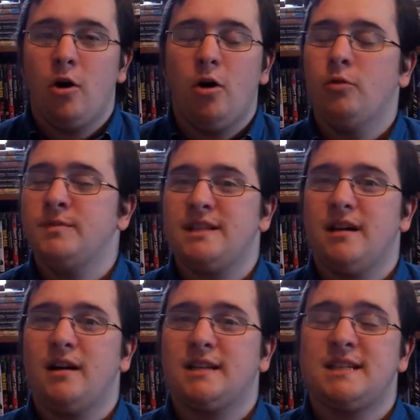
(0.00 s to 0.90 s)

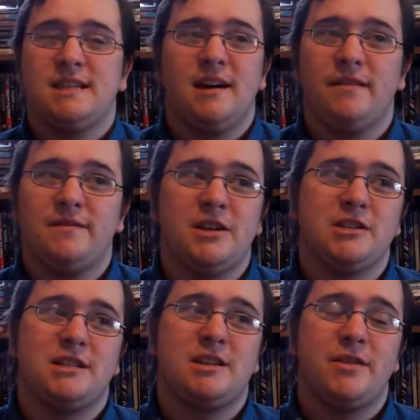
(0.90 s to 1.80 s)
Homestuck stuff
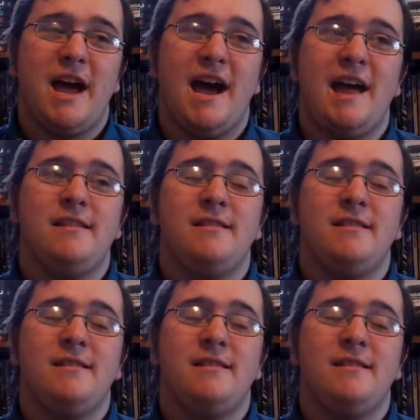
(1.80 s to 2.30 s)
just so that